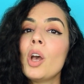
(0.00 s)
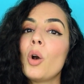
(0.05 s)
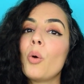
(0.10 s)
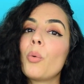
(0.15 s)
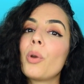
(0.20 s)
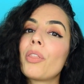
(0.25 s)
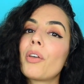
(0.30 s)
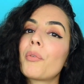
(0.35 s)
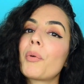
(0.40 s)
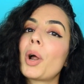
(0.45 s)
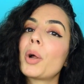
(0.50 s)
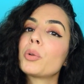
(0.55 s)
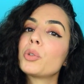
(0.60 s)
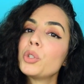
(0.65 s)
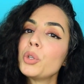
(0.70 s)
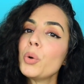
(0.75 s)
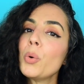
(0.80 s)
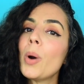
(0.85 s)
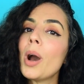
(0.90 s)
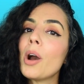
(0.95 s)
with around
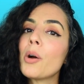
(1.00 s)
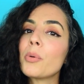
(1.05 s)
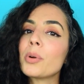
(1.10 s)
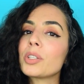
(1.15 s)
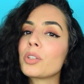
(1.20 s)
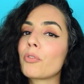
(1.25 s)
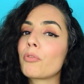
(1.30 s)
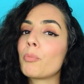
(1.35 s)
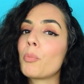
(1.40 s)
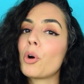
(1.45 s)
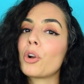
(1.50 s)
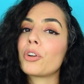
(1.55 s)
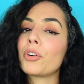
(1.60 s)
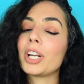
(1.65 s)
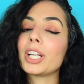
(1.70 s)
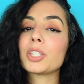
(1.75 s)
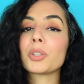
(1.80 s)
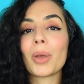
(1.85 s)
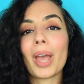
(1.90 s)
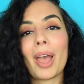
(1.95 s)
2 hours of
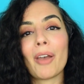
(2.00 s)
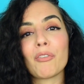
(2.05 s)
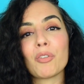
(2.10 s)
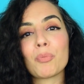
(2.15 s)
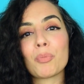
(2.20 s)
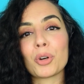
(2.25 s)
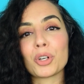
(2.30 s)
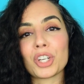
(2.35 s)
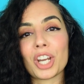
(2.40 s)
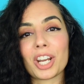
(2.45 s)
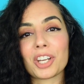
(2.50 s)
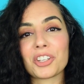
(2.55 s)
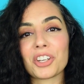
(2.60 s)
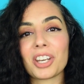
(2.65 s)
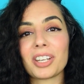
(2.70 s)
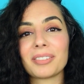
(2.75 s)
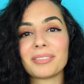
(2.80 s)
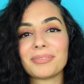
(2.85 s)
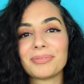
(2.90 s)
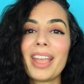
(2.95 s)
moderate to heavy
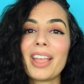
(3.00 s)
projection.